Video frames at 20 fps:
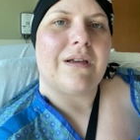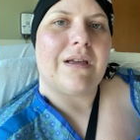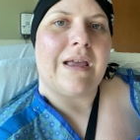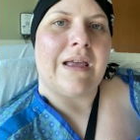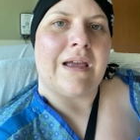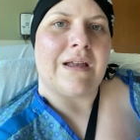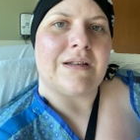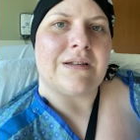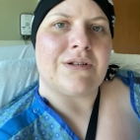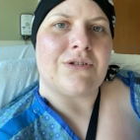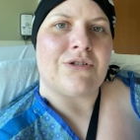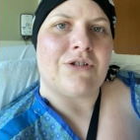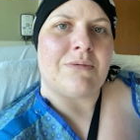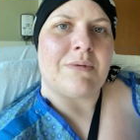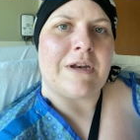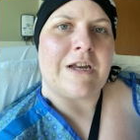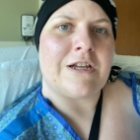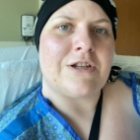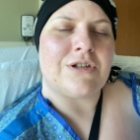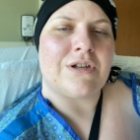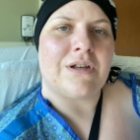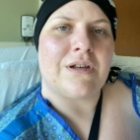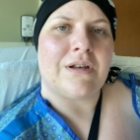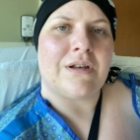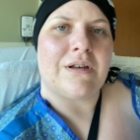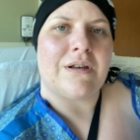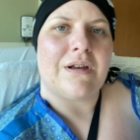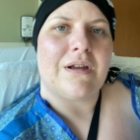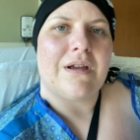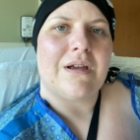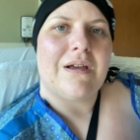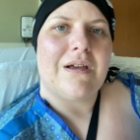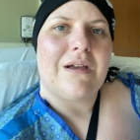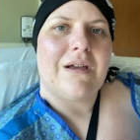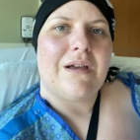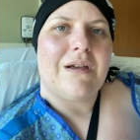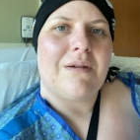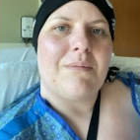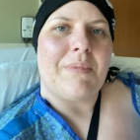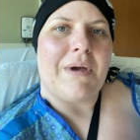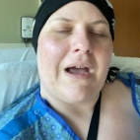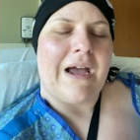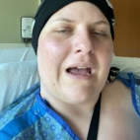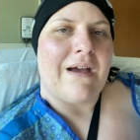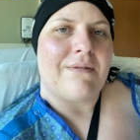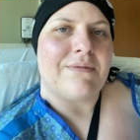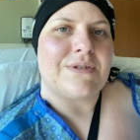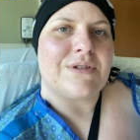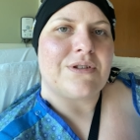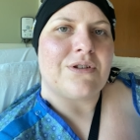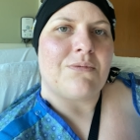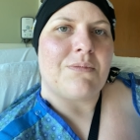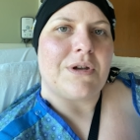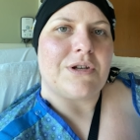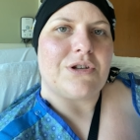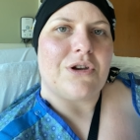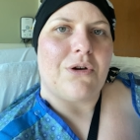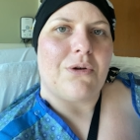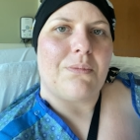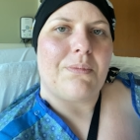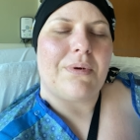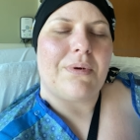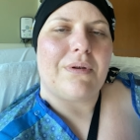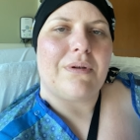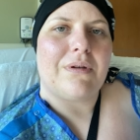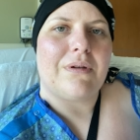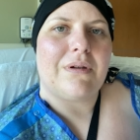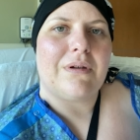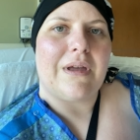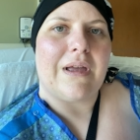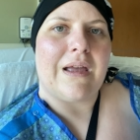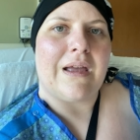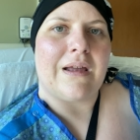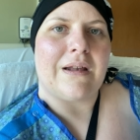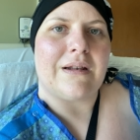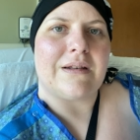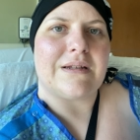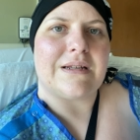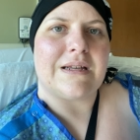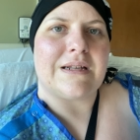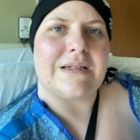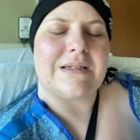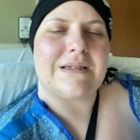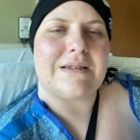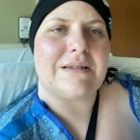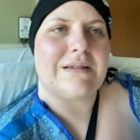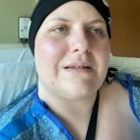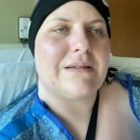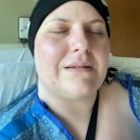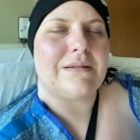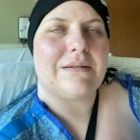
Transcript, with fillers: and determination, but I have so much hope and it's